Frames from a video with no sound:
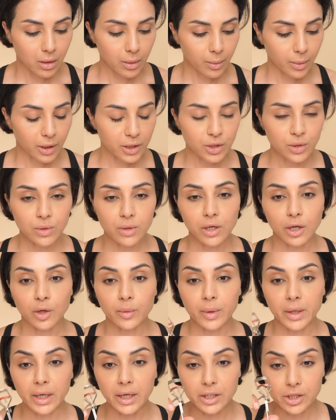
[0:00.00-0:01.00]
but I do curl
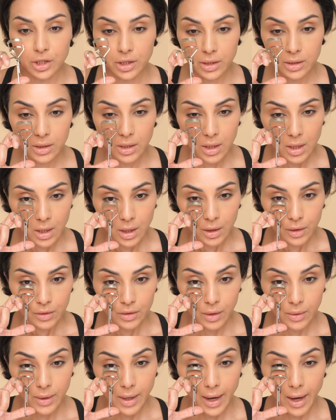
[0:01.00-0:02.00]
my lashes.
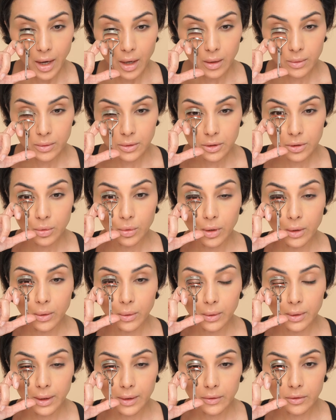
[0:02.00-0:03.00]
So yeah, I just thought
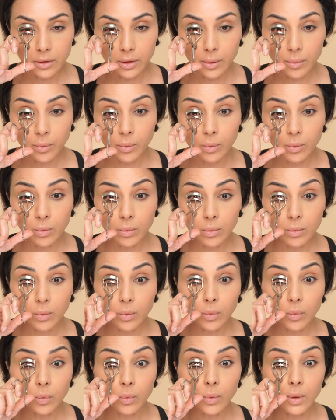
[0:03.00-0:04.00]
I'll get some
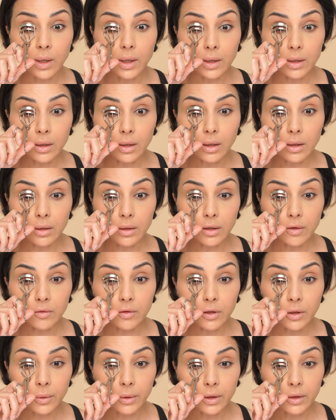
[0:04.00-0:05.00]
work done,
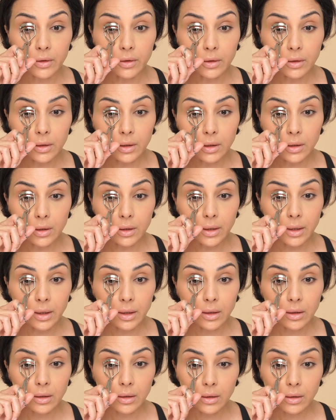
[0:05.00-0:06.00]
even though it is a
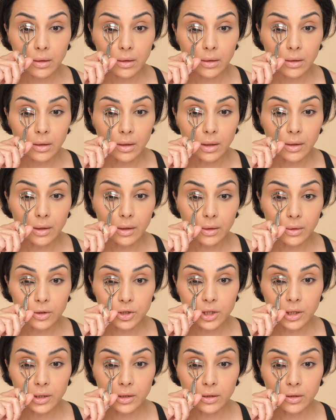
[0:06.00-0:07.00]
Sunday. And then I'll
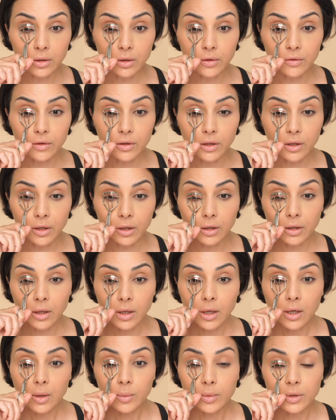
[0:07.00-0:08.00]
chill in the afternoon.
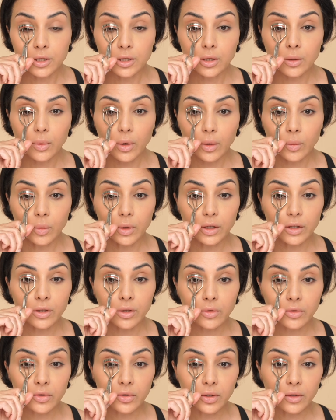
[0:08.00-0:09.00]
But do you know what I want to
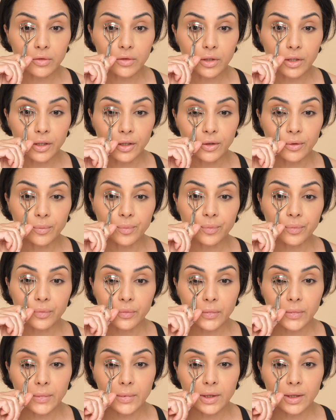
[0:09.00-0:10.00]
do this afternoon?
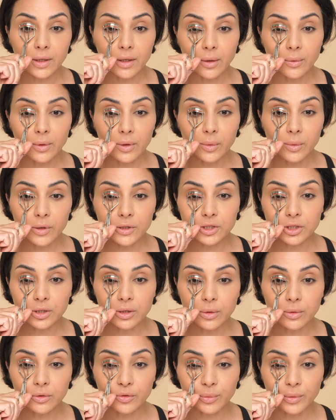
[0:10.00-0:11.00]
I want to watch an
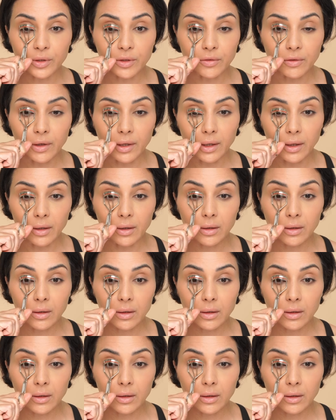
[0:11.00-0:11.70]
old movie.